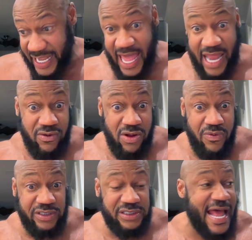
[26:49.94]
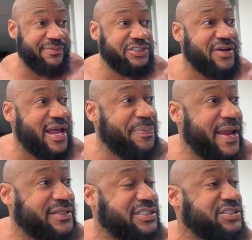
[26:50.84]
I don't know what she, I've been trying to
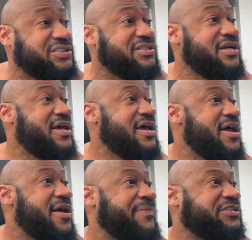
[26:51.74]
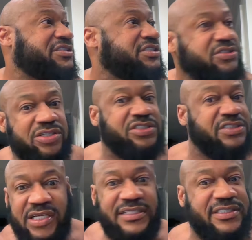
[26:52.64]
pay attention, but she, you know,
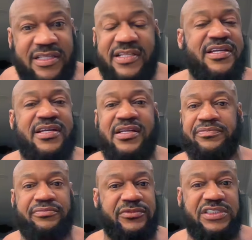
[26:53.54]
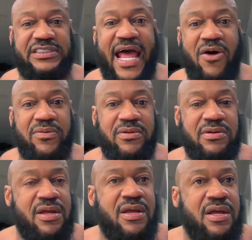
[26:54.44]
she does her thing and then she's out.
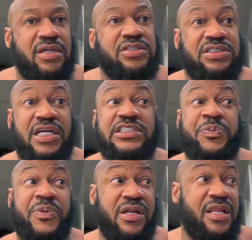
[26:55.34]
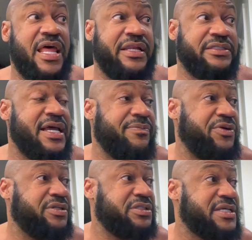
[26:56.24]
She does spend a lot of time
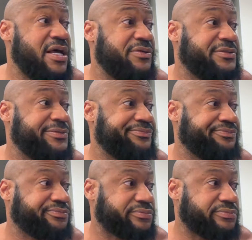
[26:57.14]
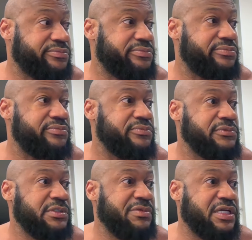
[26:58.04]
here at this house
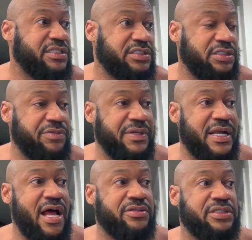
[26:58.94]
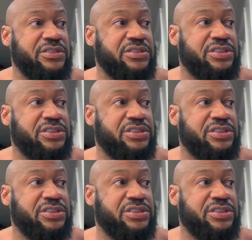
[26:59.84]
because it's such a big house, and